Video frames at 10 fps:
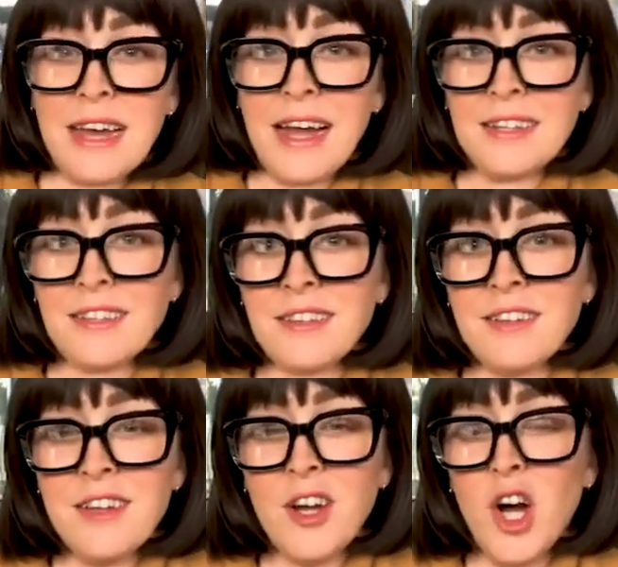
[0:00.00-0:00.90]
that's
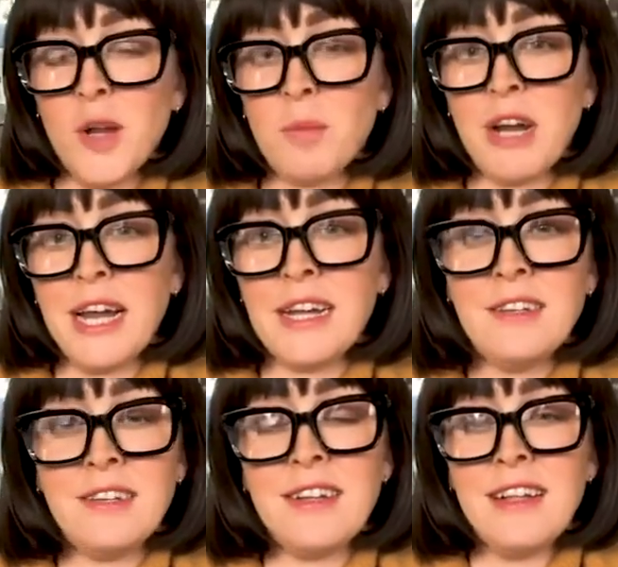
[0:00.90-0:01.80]
on
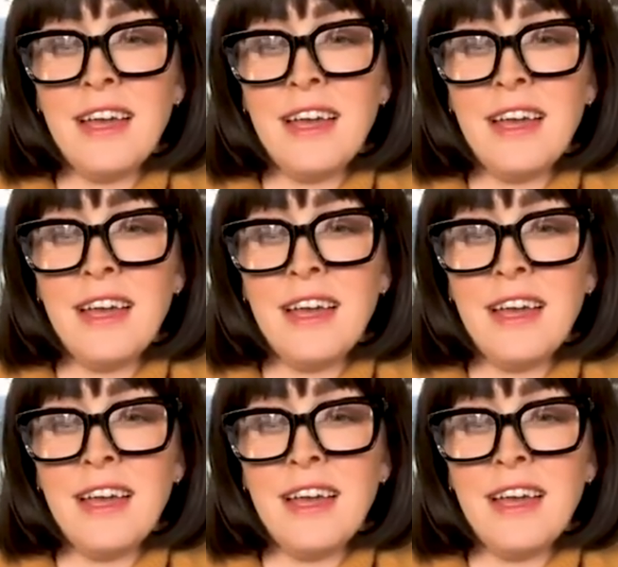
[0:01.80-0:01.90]
brand.